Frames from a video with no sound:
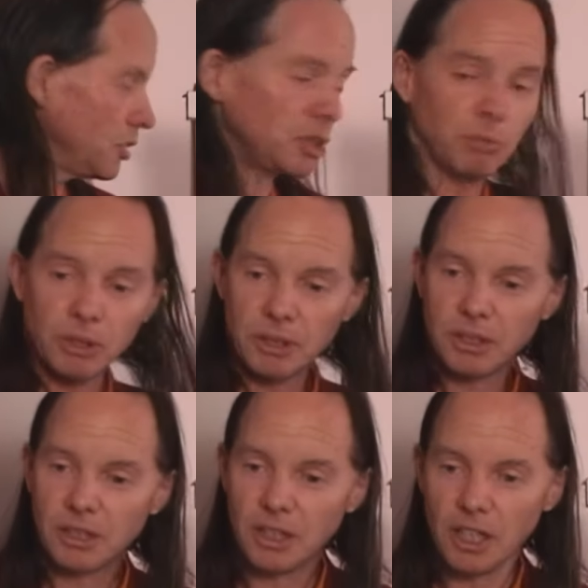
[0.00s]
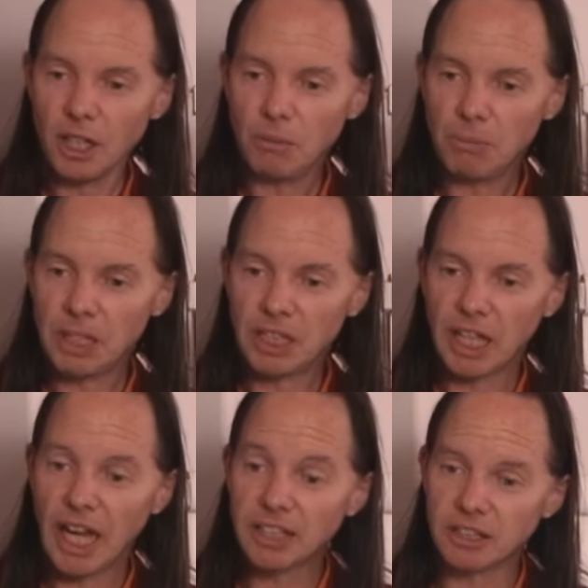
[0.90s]
Nyingmo, meaning
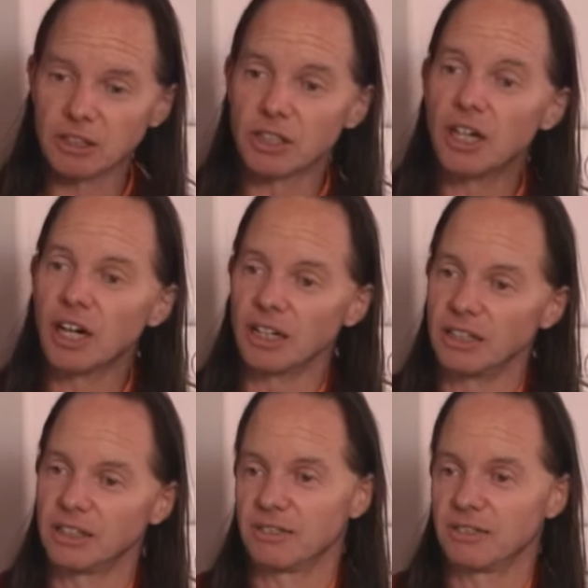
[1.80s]
essence or heart.